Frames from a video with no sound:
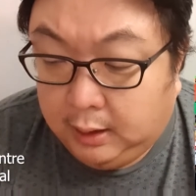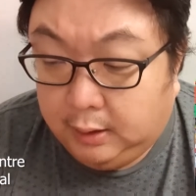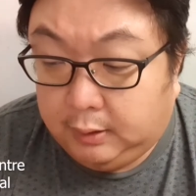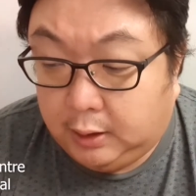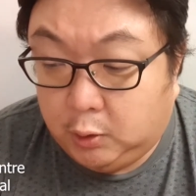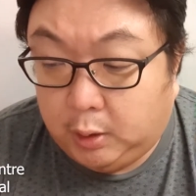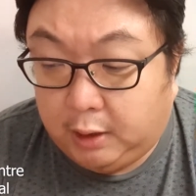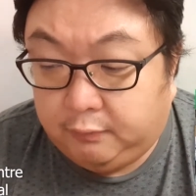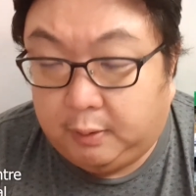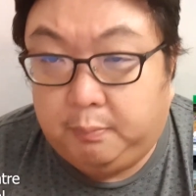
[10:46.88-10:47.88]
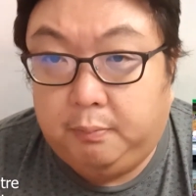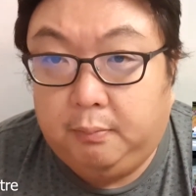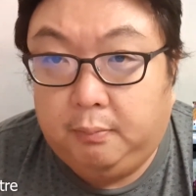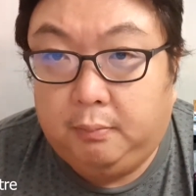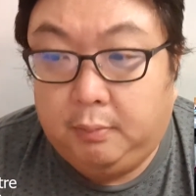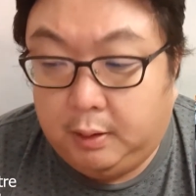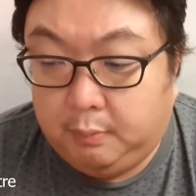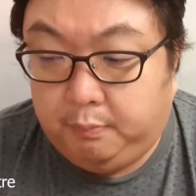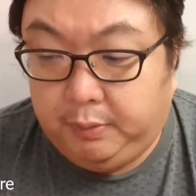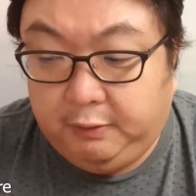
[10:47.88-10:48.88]
Then you have
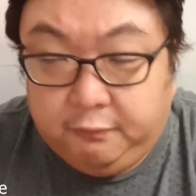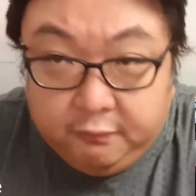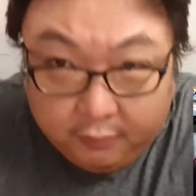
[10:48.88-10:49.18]
beef.